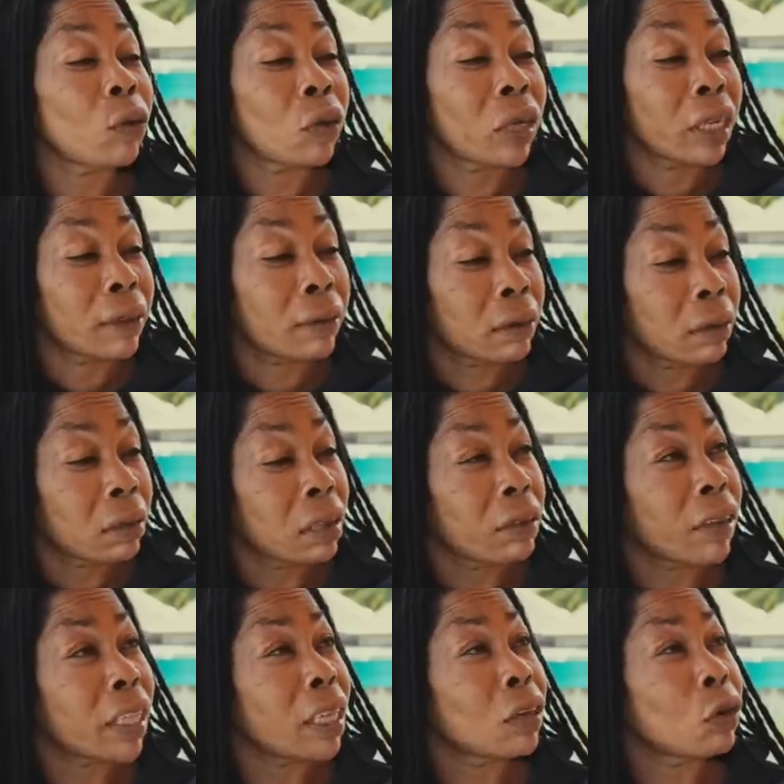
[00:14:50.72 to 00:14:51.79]
out that. No, you
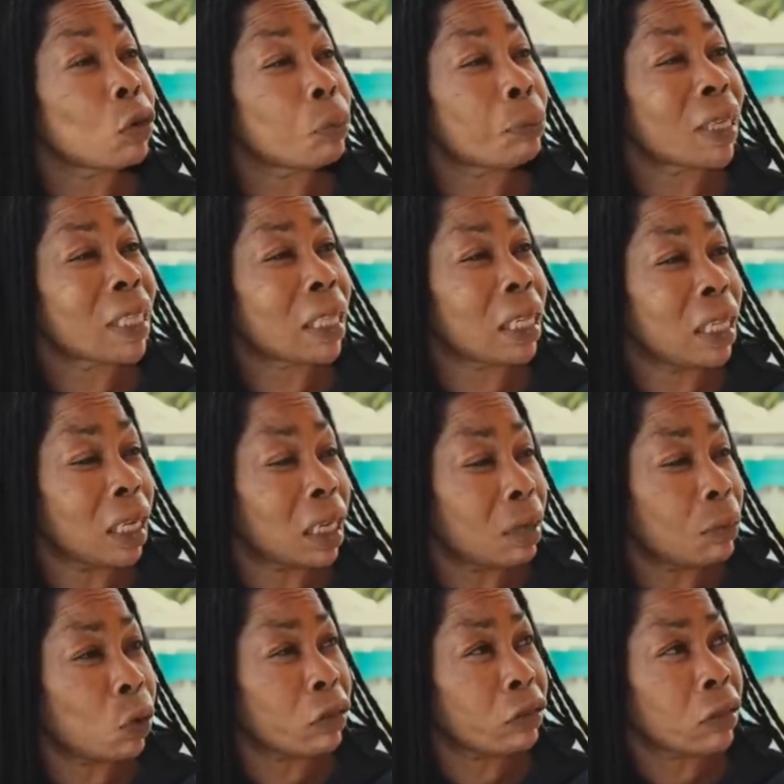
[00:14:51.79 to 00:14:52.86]
like your home party link
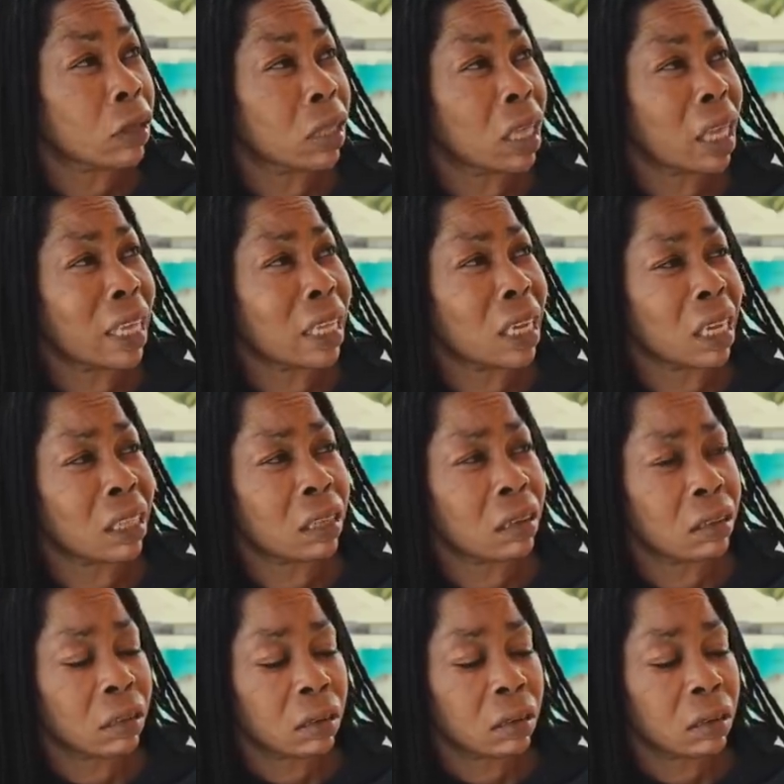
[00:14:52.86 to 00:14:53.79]
about, you hear that?